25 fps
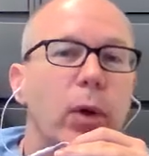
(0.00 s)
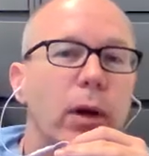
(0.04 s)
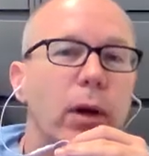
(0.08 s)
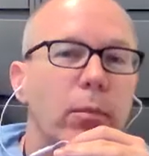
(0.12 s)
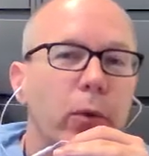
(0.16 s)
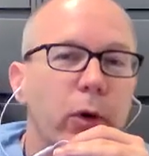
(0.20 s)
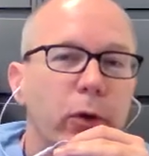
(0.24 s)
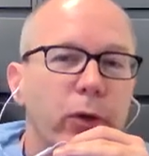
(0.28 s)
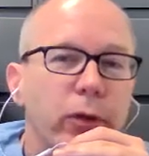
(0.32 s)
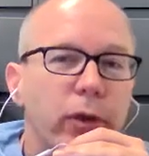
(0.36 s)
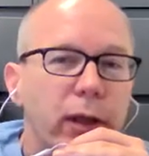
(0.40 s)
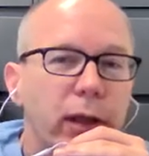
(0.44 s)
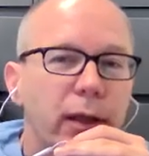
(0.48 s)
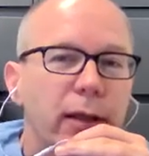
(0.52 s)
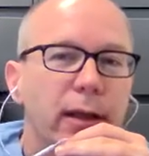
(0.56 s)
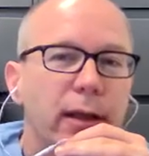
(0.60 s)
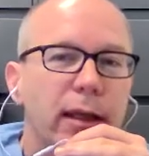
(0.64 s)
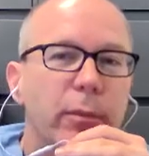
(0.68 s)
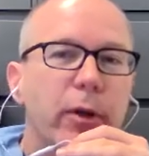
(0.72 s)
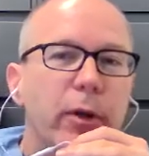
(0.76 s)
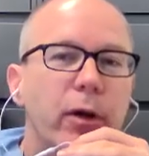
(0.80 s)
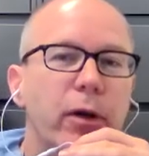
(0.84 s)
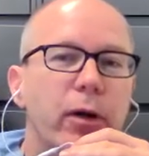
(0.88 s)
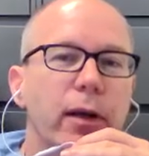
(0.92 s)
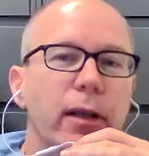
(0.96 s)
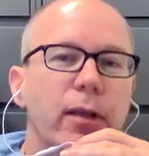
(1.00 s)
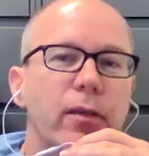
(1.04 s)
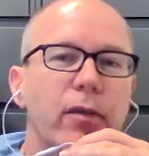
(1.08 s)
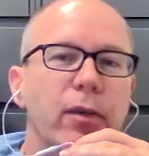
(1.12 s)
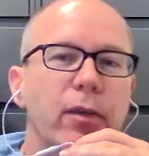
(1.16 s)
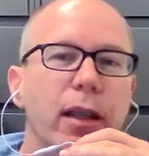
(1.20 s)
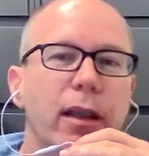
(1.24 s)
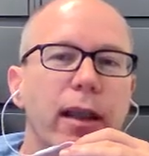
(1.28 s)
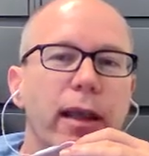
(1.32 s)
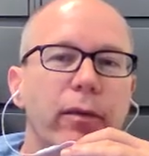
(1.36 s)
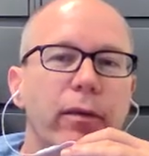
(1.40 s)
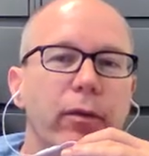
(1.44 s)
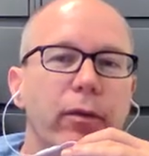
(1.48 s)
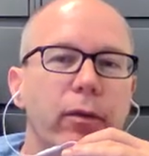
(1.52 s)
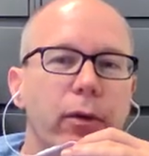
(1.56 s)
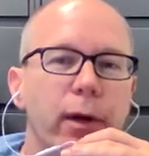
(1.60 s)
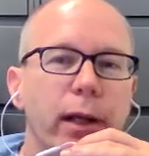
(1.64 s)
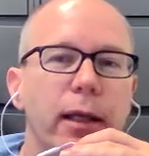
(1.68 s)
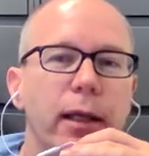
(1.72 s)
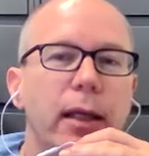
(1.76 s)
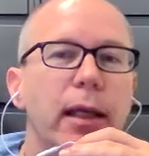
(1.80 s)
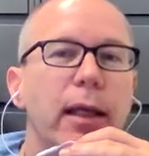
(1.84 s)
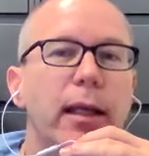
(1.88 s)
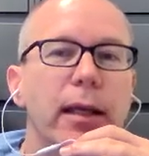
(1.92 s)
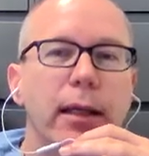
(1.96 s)
And so while most of the time the hernia is not
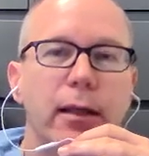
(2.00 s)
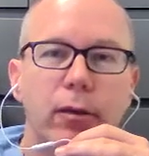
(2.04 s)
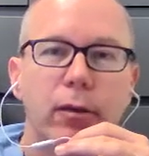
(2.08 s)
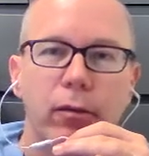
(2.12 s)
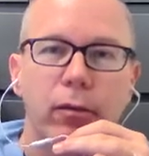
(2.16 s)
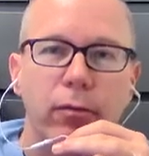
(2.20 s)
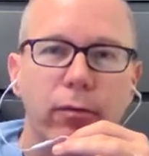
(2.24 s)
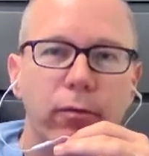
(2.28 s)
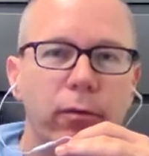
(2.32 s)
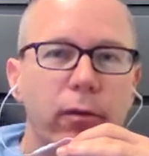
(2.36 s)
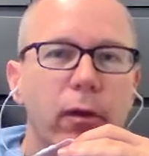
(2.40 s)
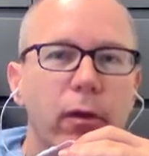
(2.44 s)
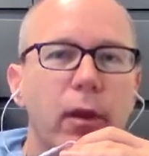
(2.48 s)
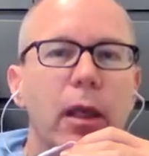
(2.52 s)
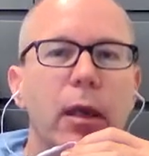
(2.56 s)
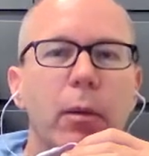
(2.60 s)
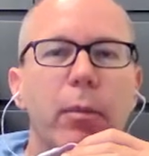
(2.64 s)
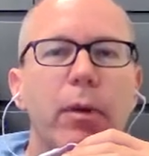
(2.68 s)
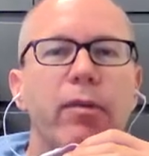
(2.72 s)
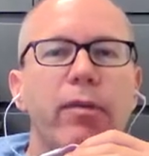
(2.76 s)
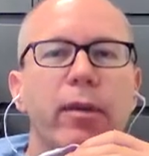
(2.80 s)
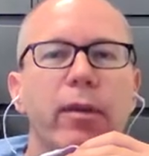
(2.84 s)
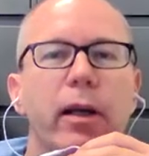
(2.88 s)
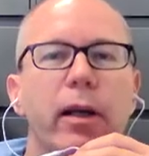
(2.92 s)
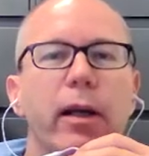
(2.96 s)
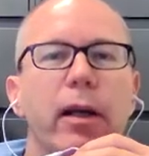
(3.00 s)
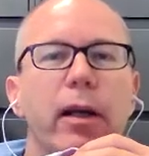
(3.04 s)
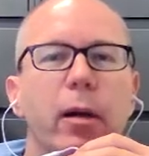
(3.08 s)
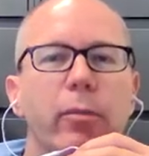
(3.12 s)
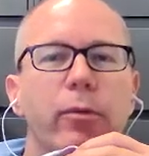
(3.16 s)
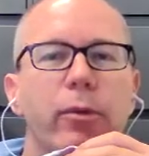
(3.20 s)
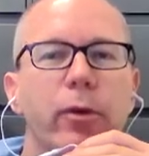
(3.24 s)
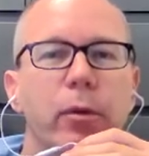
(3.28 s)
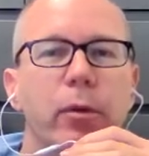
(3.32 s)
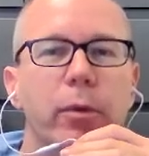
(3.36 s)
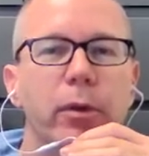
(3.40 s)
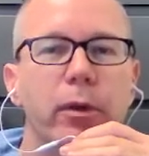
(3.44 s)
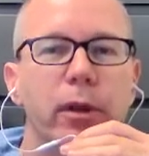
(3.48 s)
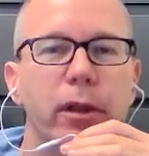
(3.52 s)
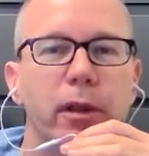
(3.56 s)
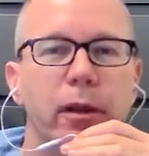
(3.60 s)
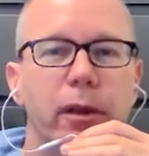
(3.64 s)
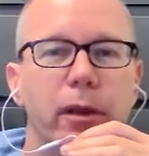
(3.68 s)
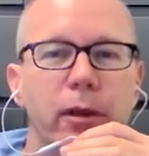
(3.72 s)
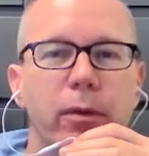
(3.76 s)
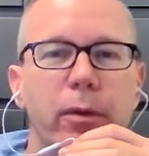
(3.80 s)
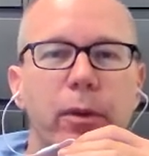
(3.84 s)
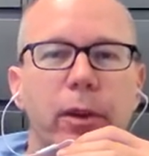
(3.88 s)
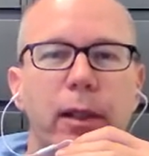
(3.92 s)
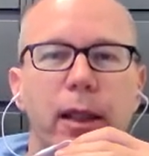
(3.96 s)
life-threatening, it can be very
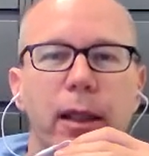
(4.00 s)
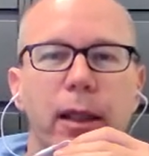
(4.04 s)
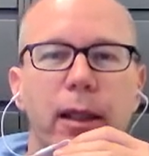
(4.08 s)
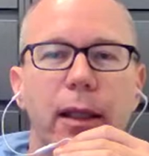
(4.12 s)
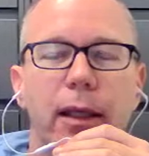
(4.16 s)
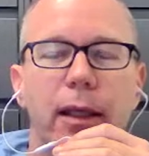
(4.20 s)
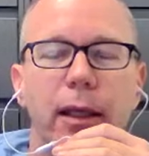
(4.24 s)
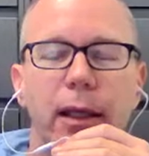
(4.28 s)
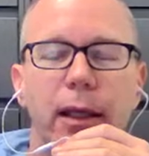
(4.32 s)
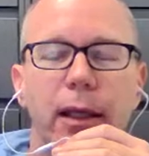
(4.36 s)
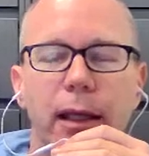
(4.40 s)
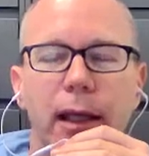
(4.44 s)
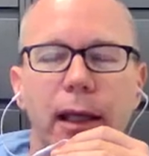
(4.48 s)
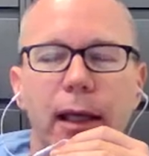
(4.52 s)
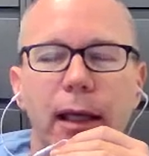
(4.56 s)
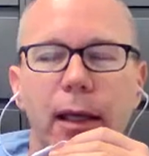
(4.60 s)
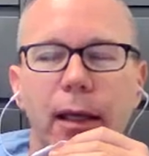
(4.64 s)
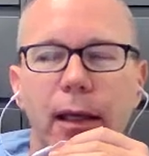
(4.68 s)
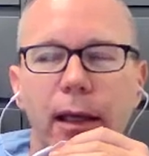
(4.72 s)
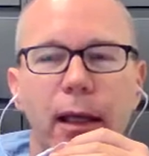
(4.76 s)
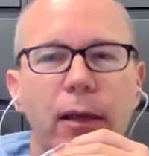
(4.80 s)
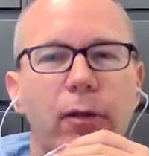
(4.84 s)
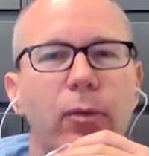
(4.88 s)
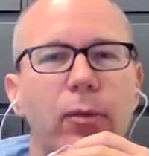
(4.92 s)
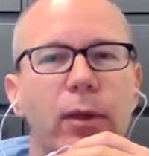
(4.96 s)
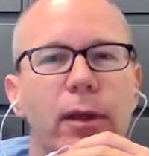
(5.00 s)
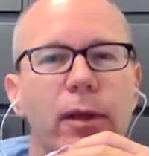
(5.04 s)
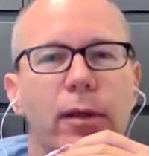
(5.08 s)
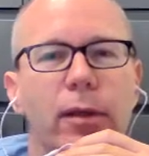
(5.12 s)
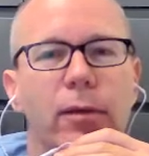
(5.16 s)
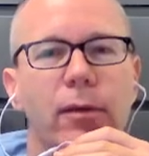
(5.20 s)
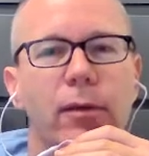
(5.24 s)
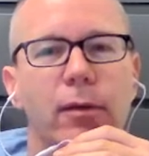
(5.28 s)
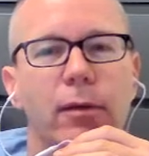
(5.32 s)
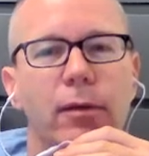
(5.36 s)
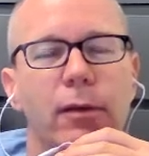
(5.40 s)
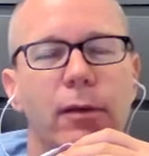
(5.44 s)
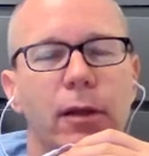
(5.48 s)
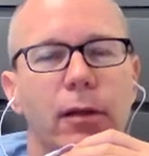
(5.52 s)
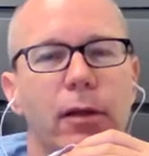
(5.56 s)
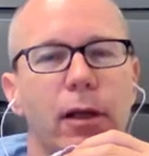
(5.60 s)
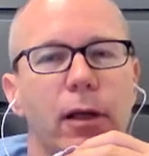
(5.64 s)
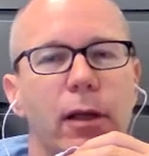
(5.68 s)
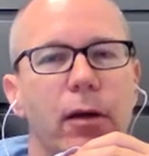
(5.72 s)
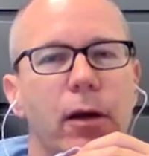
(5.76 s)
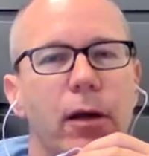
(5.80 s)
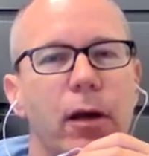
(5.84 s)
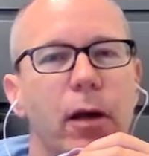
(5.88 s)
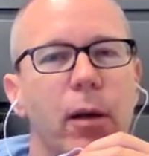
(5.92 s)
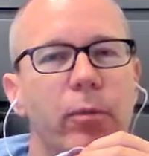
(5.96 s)
uncomfortable to deal with, as well
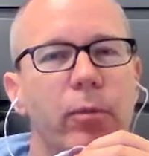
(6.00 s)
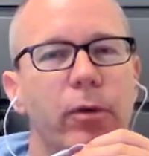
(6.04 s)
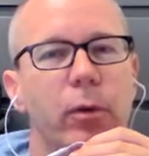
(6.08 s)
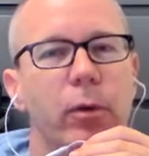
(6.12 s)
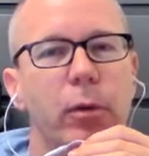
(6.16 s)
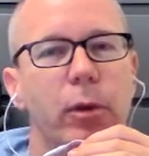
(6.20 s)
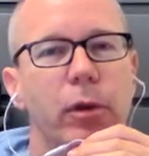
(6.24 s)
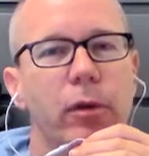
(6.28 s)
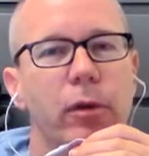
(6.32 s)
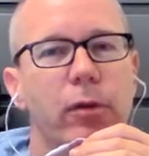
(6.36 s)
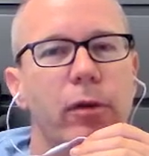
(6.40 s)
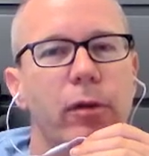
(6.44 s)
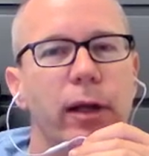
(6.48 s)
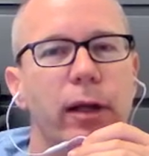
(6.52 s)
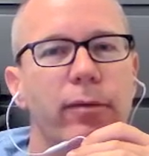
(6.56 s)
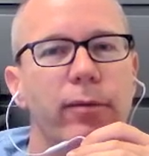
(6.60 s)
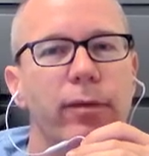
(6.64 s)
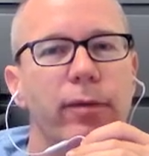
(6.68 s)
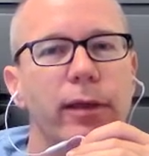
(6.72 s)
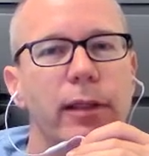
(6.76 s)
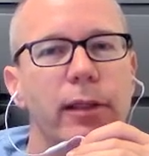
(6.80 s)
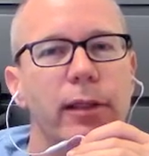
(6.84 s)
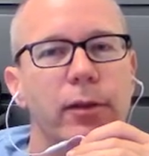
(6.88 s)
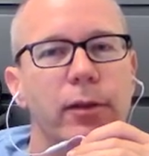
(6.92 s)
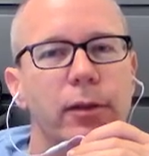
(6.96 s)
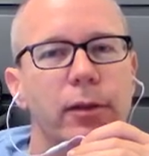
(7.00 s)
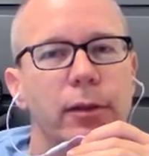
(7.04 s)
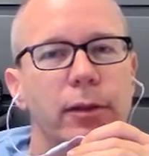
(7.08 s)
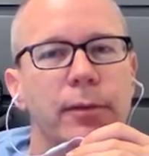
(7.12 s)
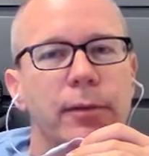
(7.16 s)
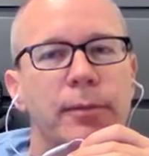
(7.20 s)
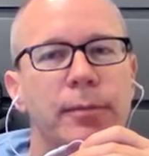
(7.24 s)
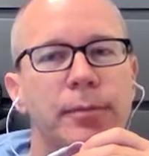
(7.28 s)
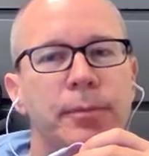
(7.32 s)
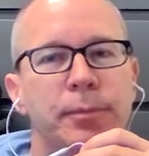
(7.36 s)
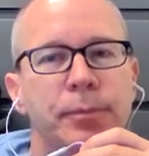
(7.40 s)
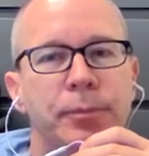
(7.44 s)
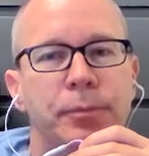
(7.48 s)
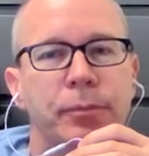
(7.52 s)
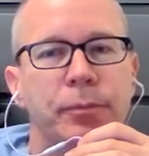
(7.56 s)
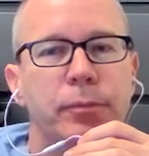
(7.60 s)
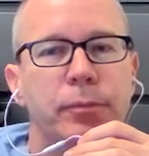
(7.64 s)
as uncomfortable to try to fix.